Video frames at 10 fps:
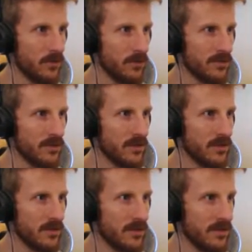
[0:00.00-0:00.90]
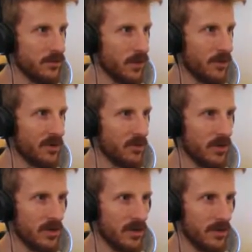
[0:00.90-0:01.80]
Was is this where we
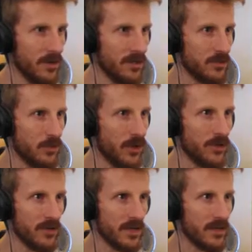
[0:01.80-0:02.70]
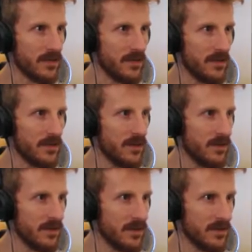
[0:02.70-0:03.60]
were? am I just wandering in?
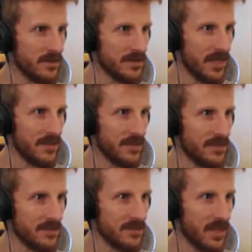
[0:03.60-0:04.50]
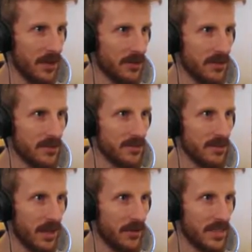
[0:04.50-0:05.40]
deadly, scary,
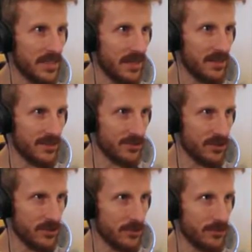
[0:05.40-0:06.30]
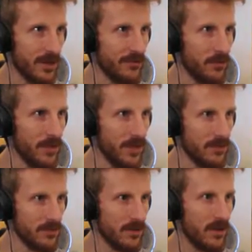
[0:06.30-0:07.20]
scary, deadly circles. Rifle
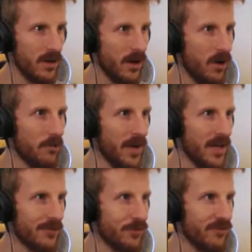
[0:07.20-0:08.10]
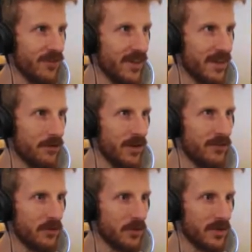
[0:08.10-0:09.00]
rounds? Oh man, if we find that
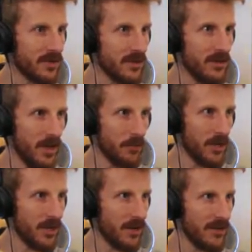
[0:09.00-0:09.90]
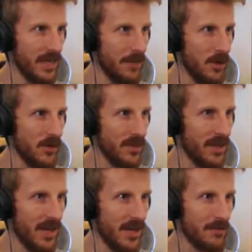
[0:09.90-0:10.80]
rifle, we're geared up. We got all the ammo in the
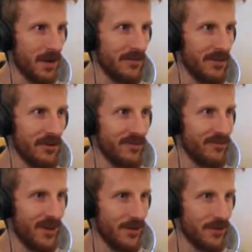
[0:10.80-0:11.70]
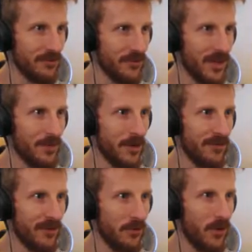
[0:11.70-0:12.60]
game. I've never even found rifle ammo. I
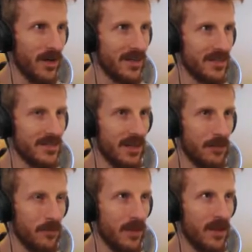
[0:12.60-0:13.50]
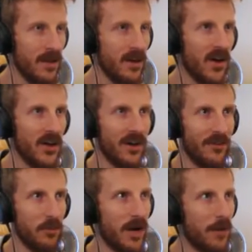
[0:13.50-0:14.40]
found one at a time. Oh, I don't have
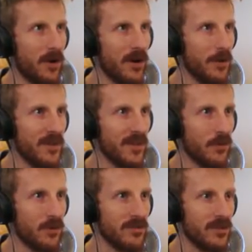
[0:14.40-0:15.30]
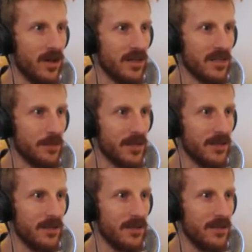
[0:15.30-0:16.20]
a pry bar. I bet the other one's locked. I bet
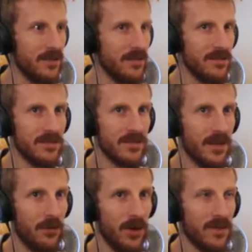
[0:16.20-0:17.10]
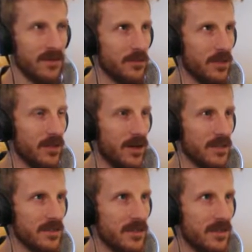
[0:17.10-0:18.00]
it is. Yeah, one of these will be
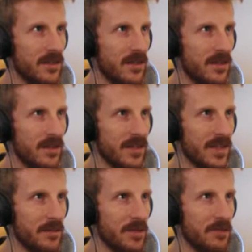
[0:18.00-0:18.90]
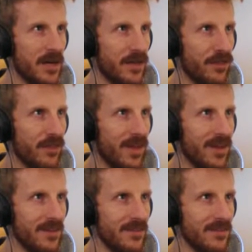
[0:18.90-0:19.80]
locked. Give me my
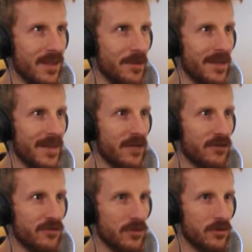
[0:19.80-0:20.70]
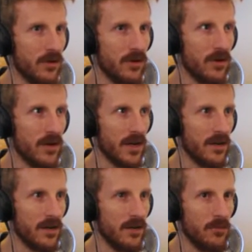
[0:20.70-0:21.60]
things. Give me lighter fuel.
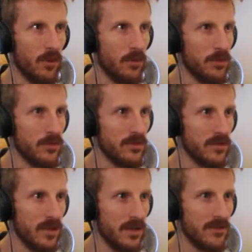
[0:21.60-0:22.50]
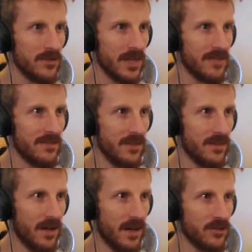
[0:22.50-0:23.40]
More boots. So guys,
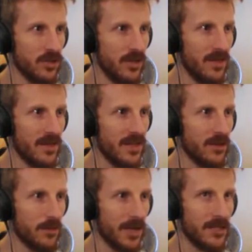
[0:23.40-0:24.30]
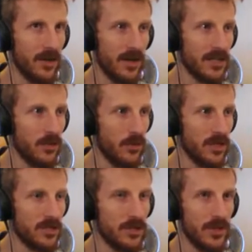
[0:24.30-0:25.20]
uh, I'll show you the gear, but I don't. I don't want
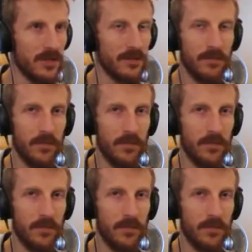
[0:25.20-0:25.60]
to do it.